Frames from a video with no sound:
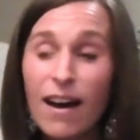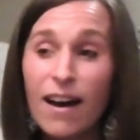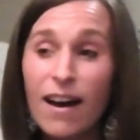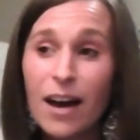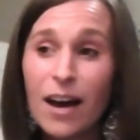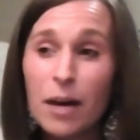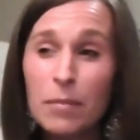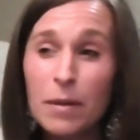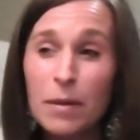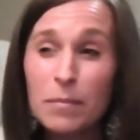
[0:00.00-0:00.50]

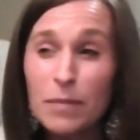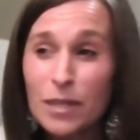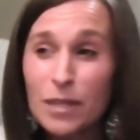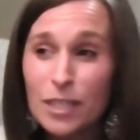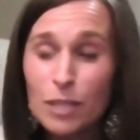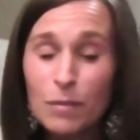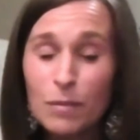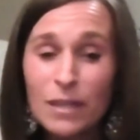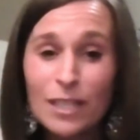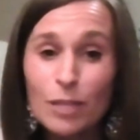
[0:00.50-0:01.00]
Um, I'm going to
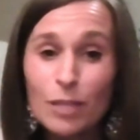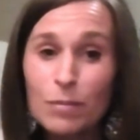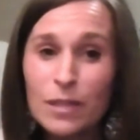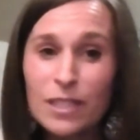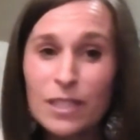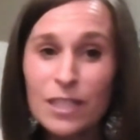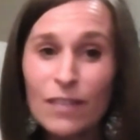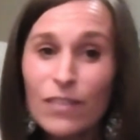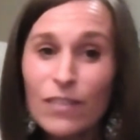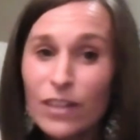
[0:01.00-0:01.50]
speak
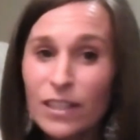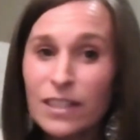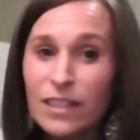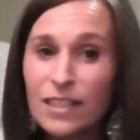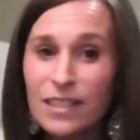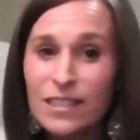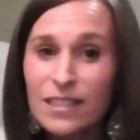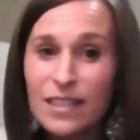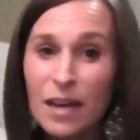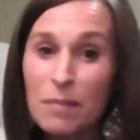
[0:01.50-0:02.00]
specifically to
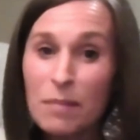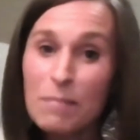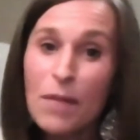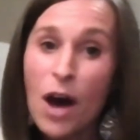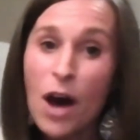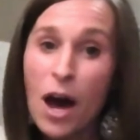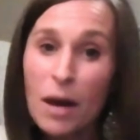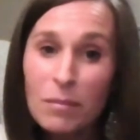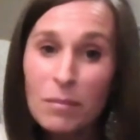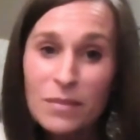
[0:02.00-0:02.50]

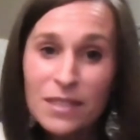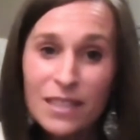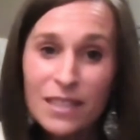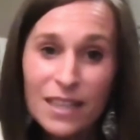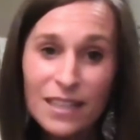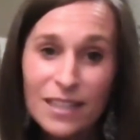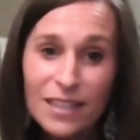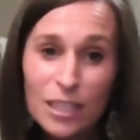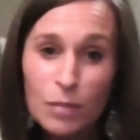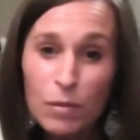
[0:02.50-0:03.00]
stepmoms
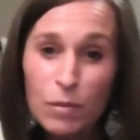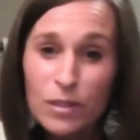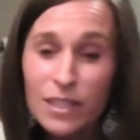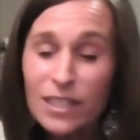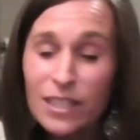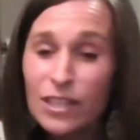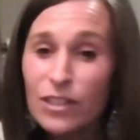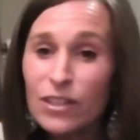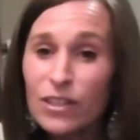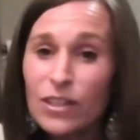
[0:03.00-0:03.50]
in this
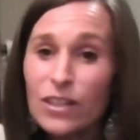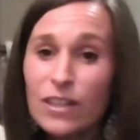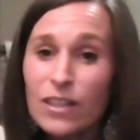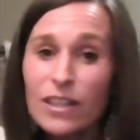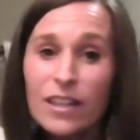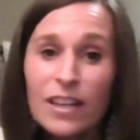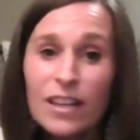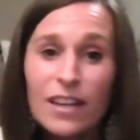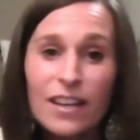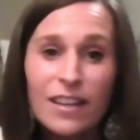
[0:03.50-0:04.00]

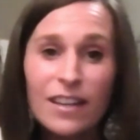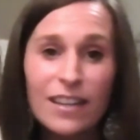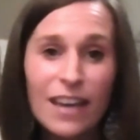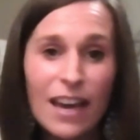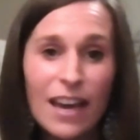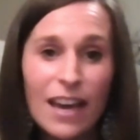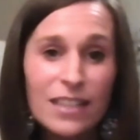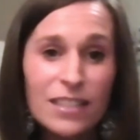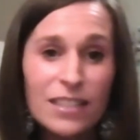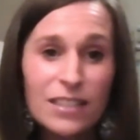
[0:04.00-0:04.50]
particular
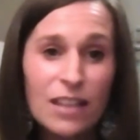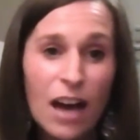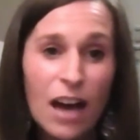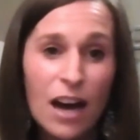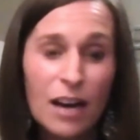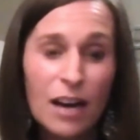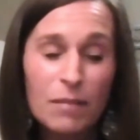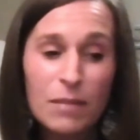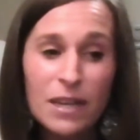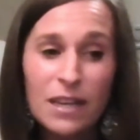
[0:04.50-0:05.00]
case,
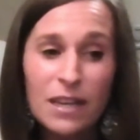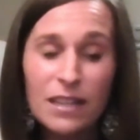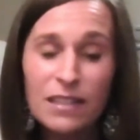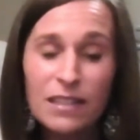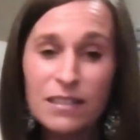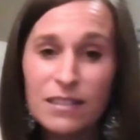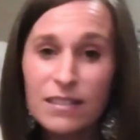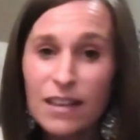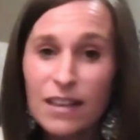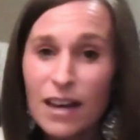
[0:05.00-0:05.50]
not
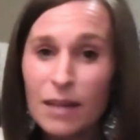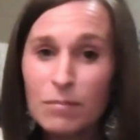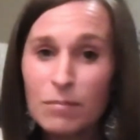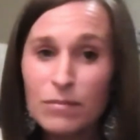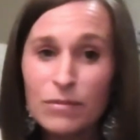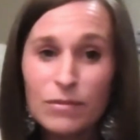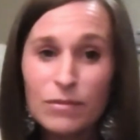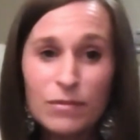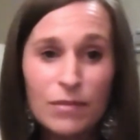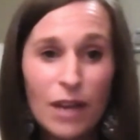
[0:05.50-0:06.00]
because
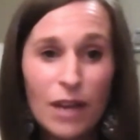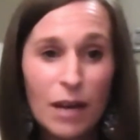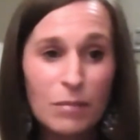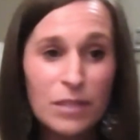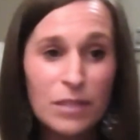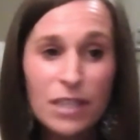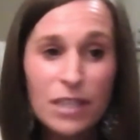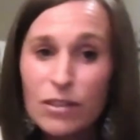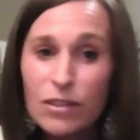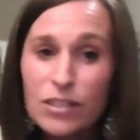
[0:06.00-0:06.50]
I'm I'm
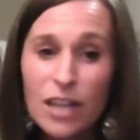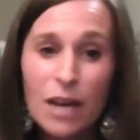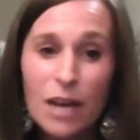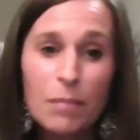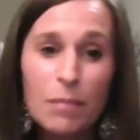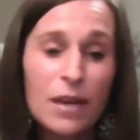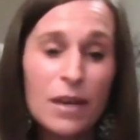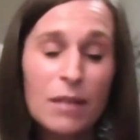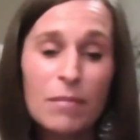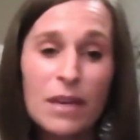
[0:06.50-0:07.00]

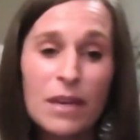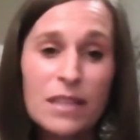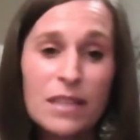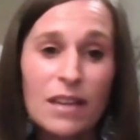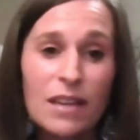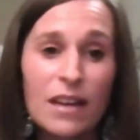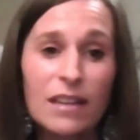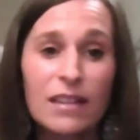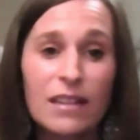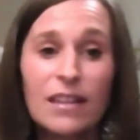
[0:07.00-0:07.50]
stereotyping based
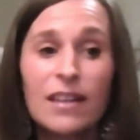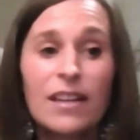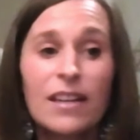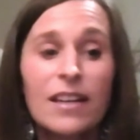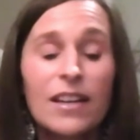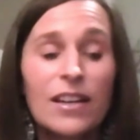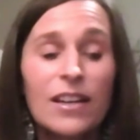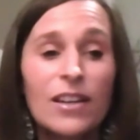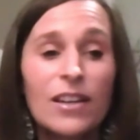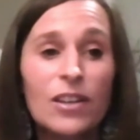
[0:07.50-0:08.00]
on
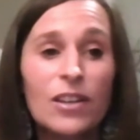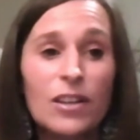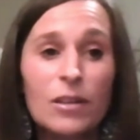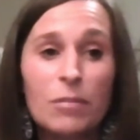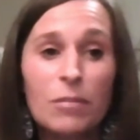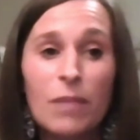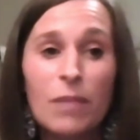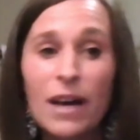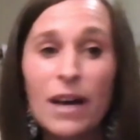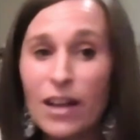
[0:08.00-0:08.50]
your
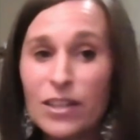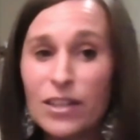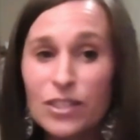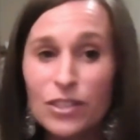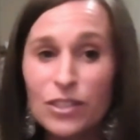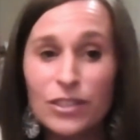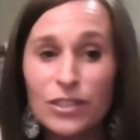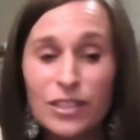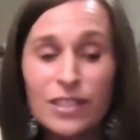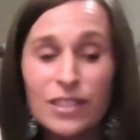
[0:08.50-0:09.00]

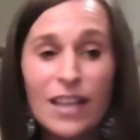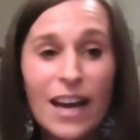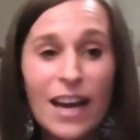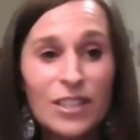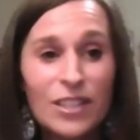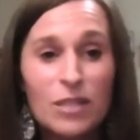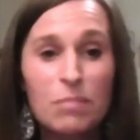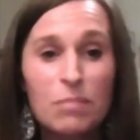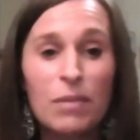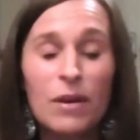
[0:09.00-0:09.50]
biological
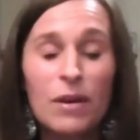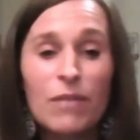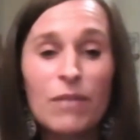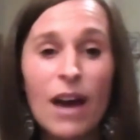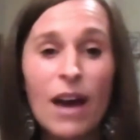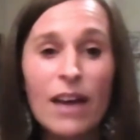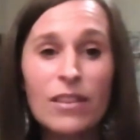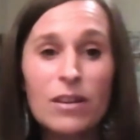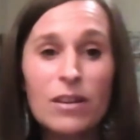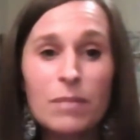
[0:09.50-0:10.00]
sex, but
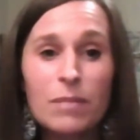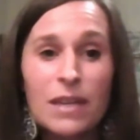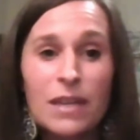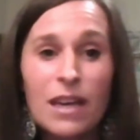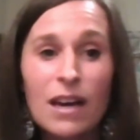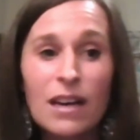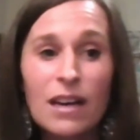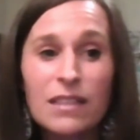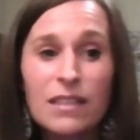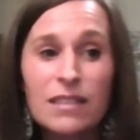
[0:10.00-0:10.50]
rather
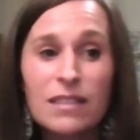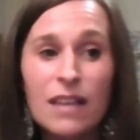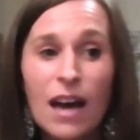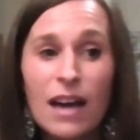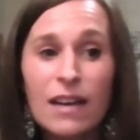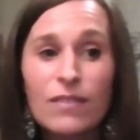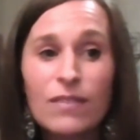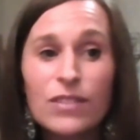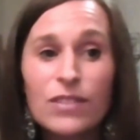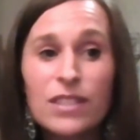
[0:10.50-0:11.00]
because
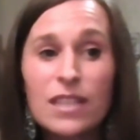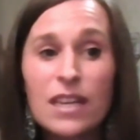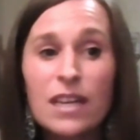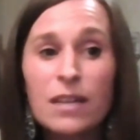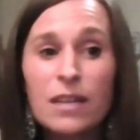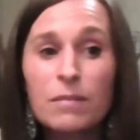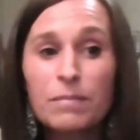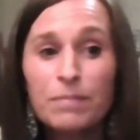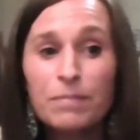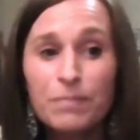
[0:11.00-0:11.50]
I have
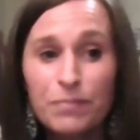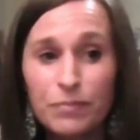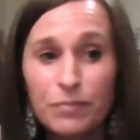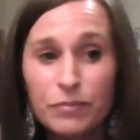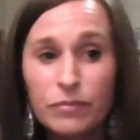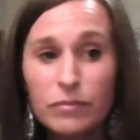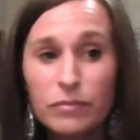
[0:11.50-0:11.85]
seen